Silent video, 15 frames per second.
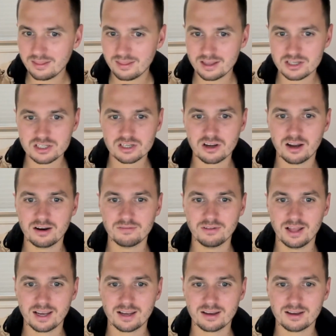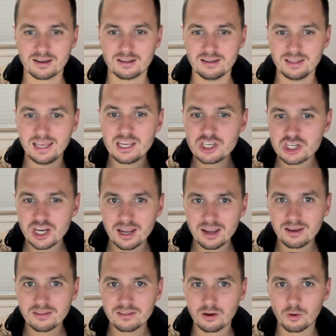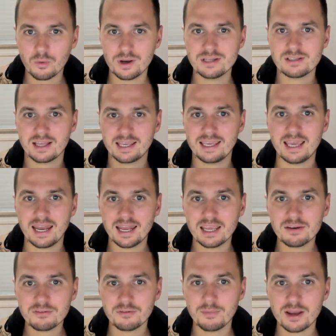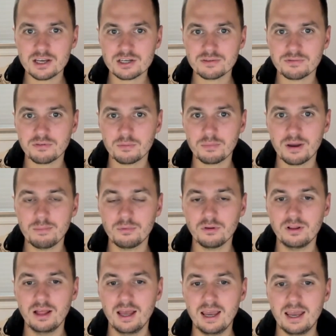They just kind of like leeching, they're always like getting information from people.